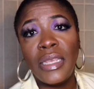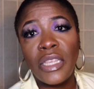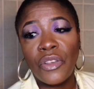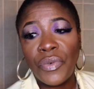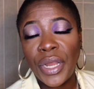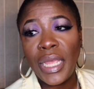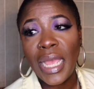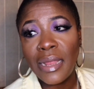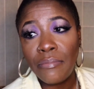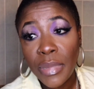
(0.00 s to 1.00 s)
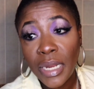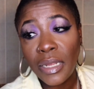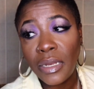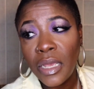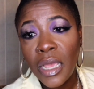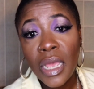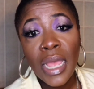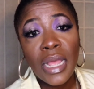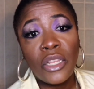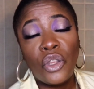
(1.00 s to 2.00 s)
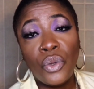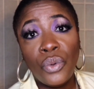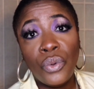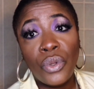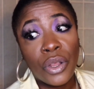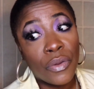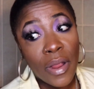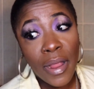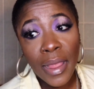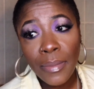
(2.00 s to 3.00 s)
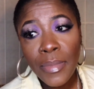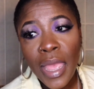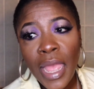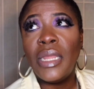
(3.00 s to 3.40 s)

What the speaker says: He's already admitted to the crime.